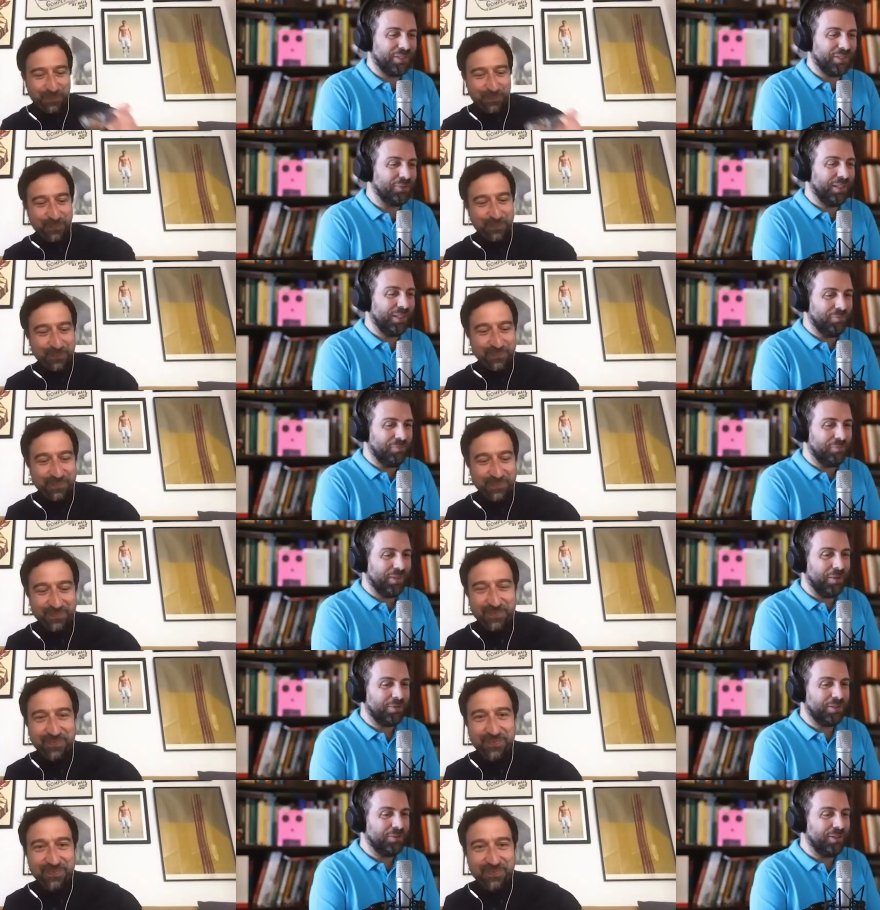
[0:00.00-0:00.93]
Speaker 1: absolutely,
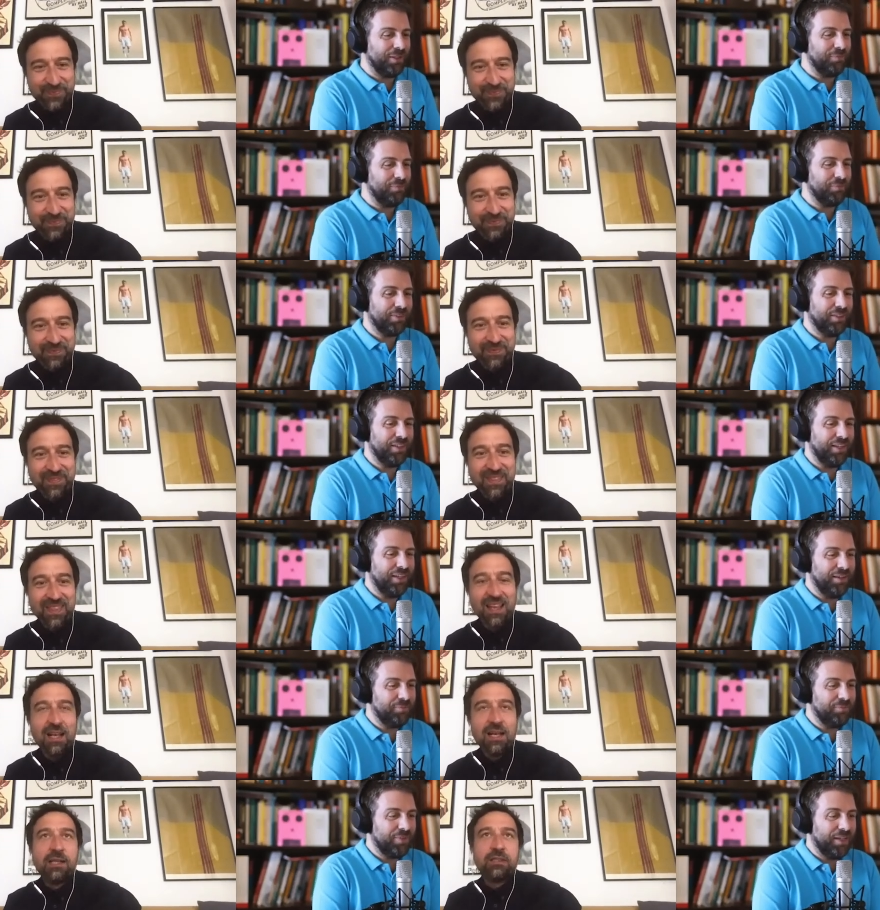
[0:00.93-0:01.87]
absolutely.
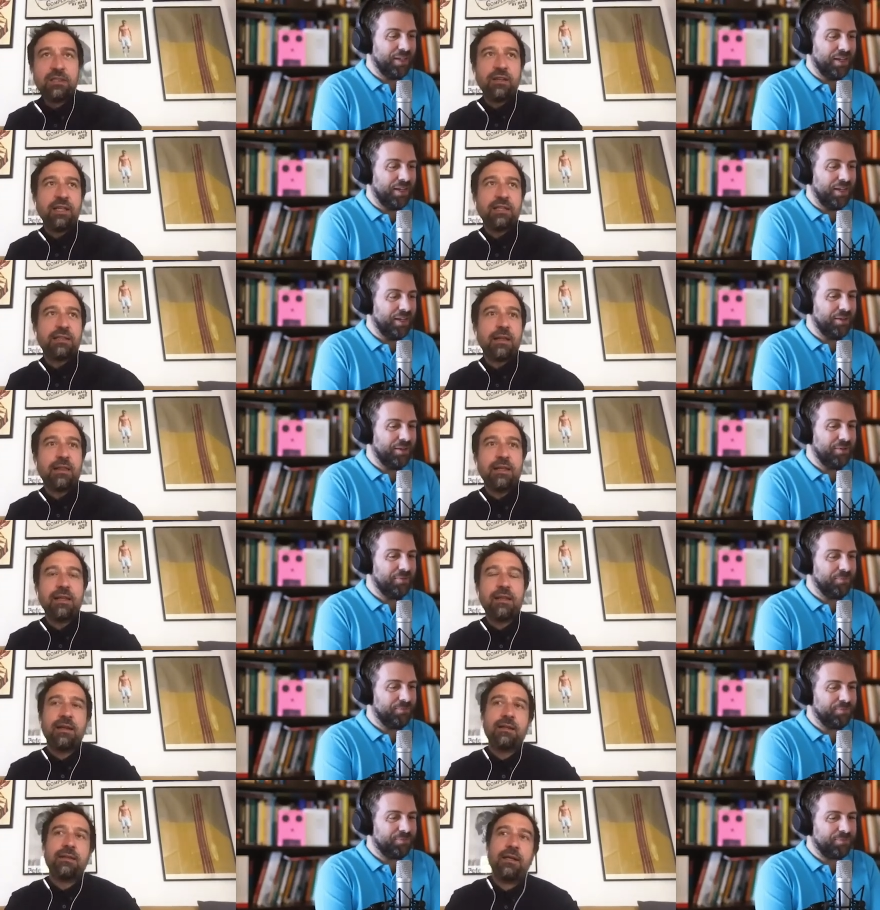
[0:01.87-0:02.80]
Speaker 2: So yes, I
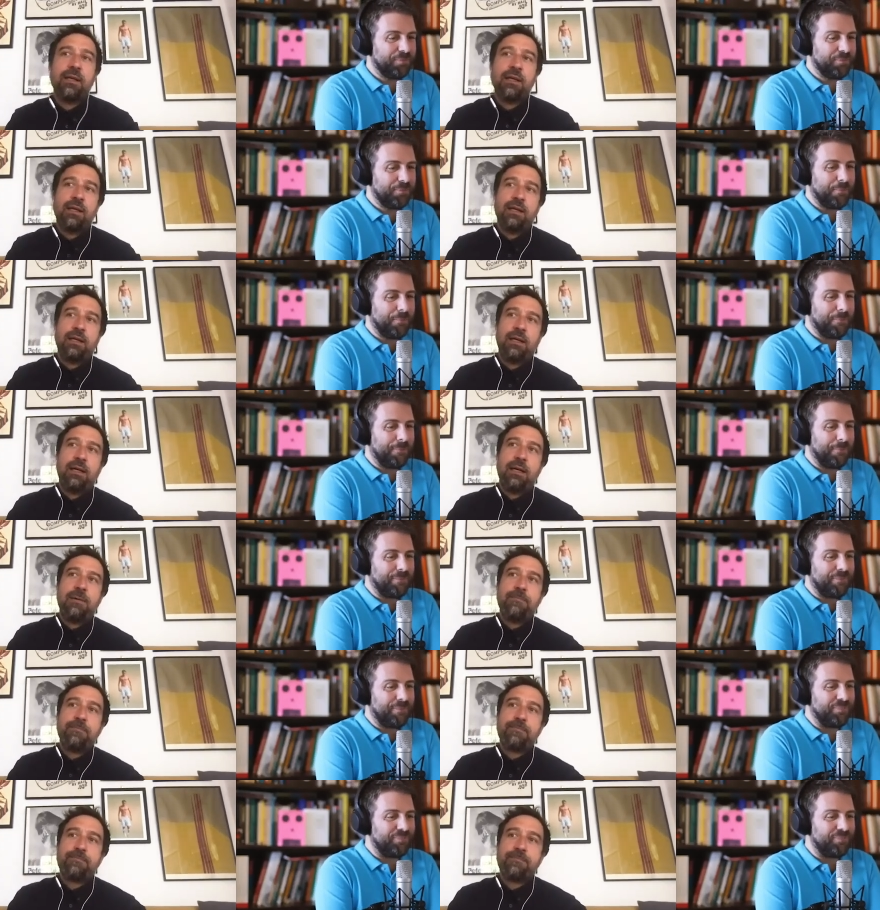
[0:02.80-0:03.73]
think that
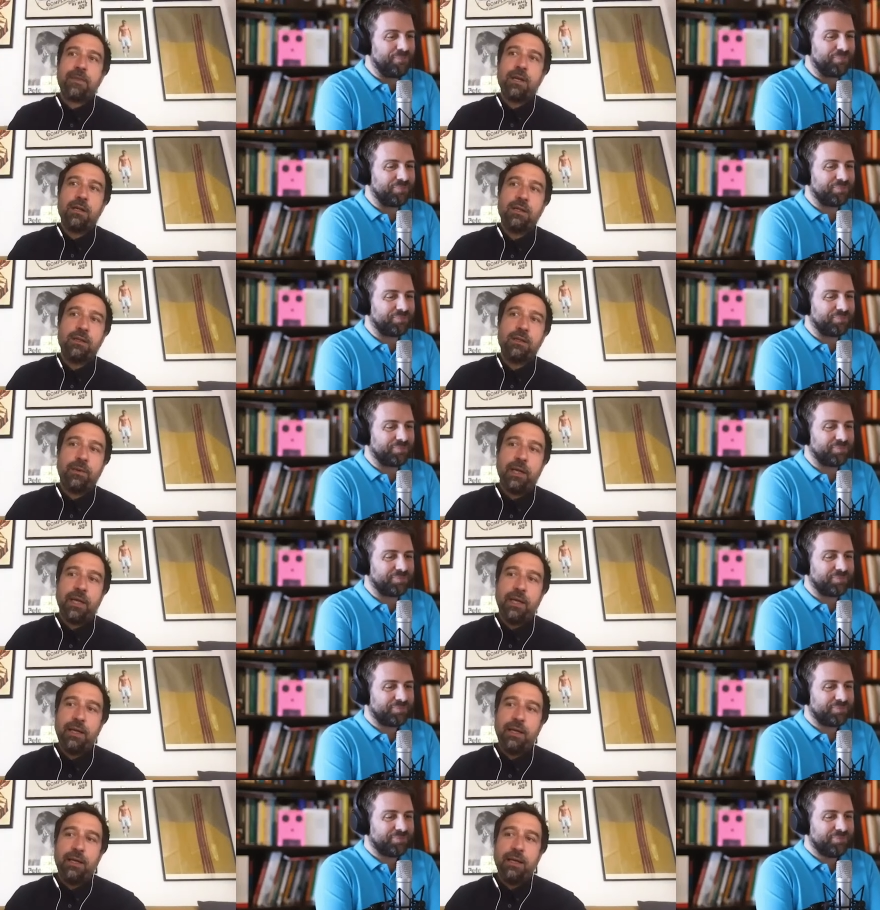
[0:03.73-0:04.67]
um,
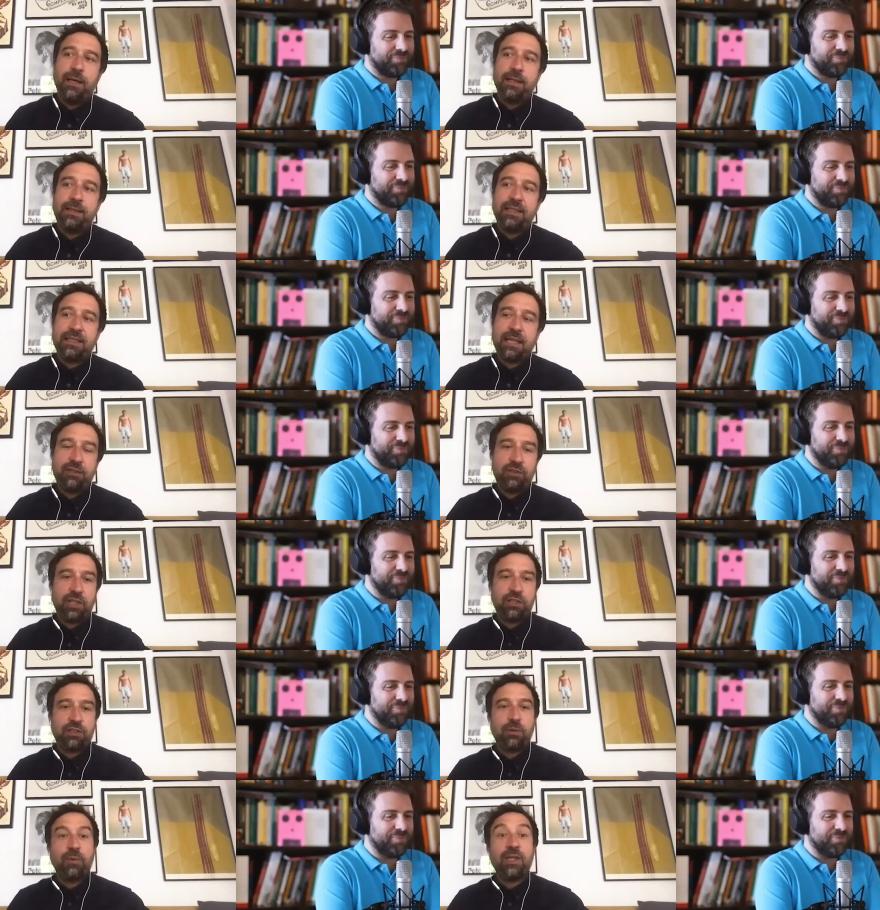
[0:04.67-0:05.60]
we a design
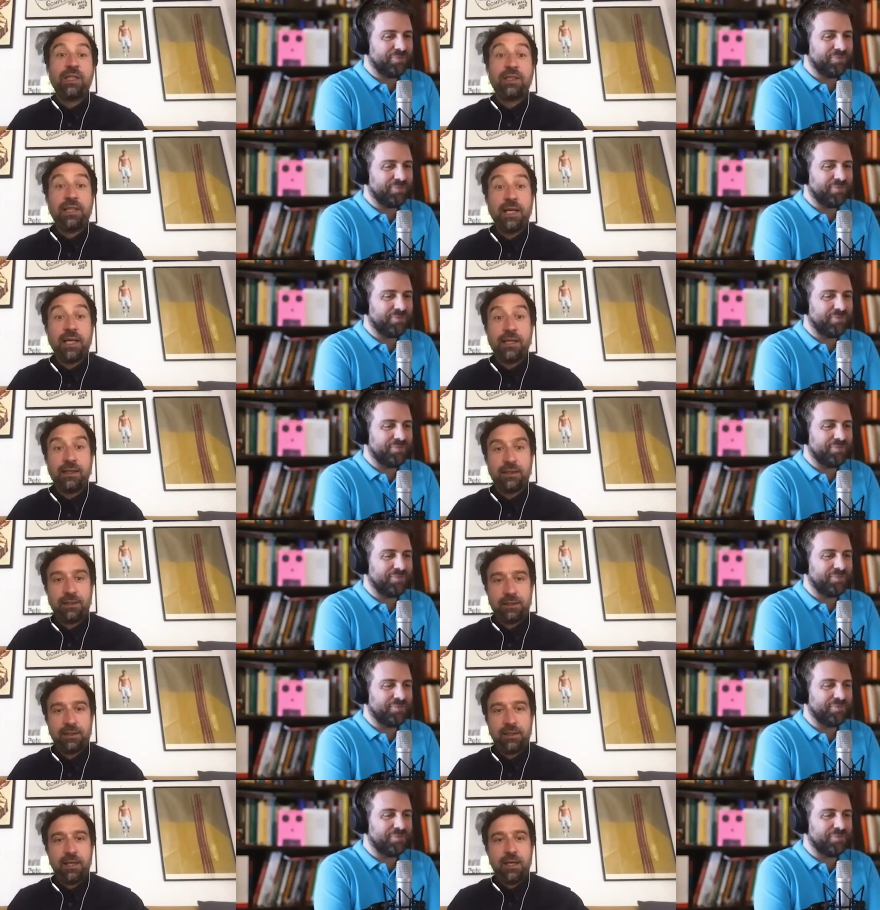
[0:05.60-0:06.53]
education will
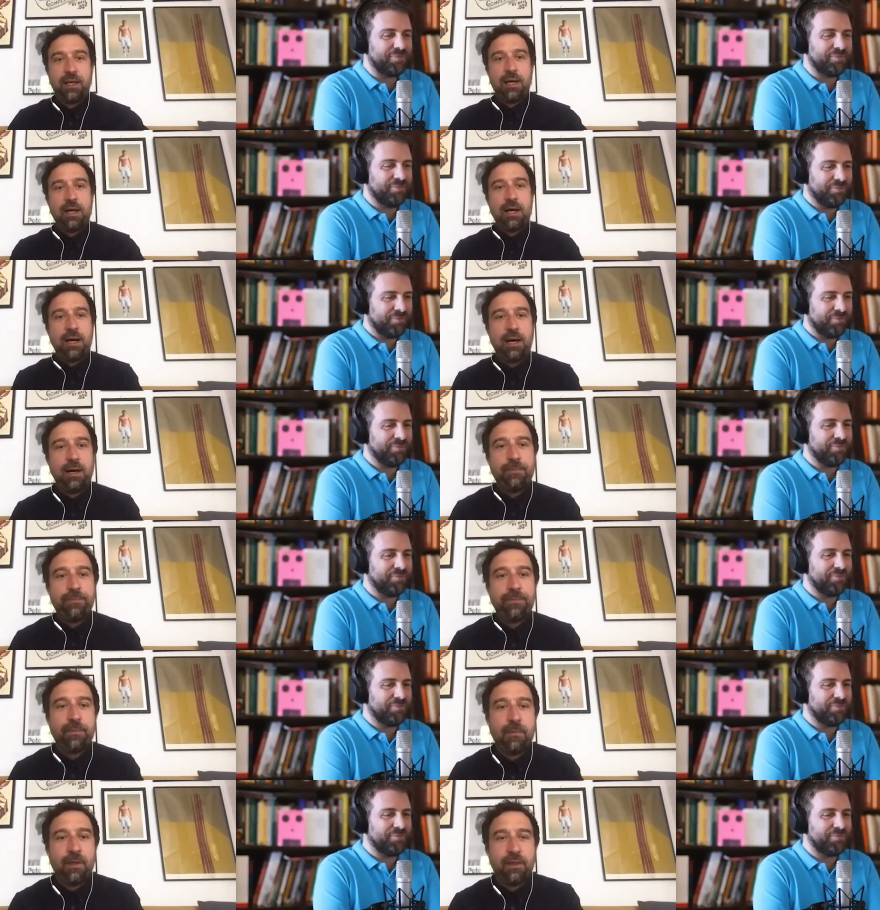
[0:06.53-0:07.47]
change. Hmm.
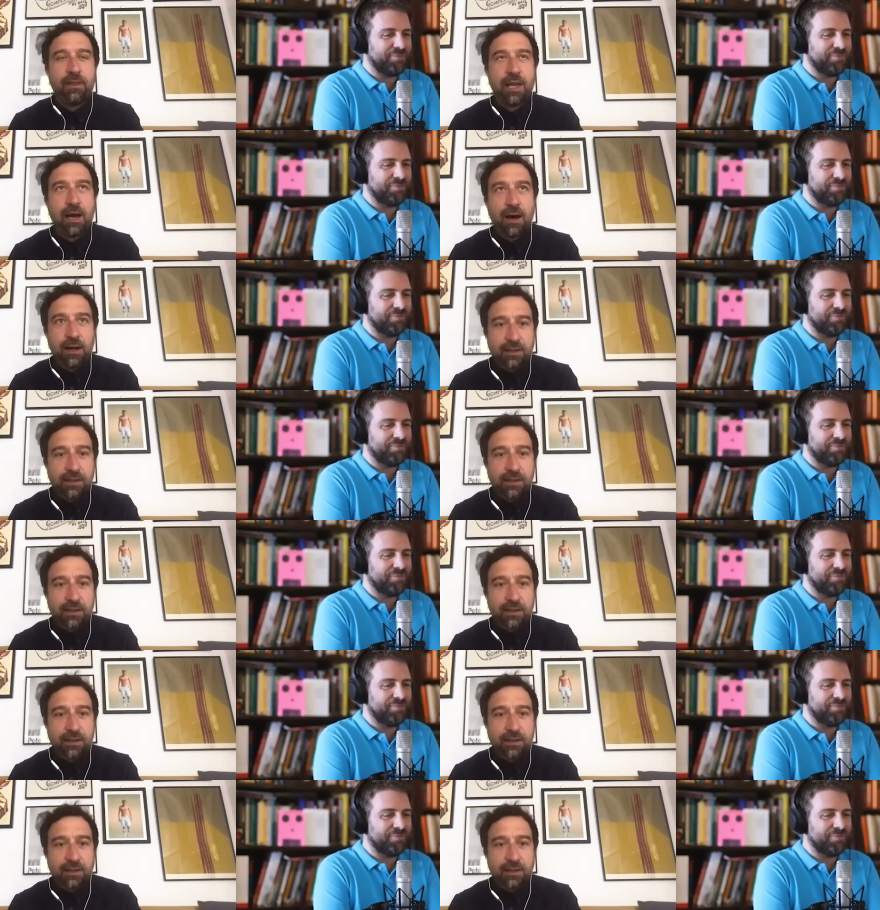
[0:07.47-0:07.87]
Um, mm. The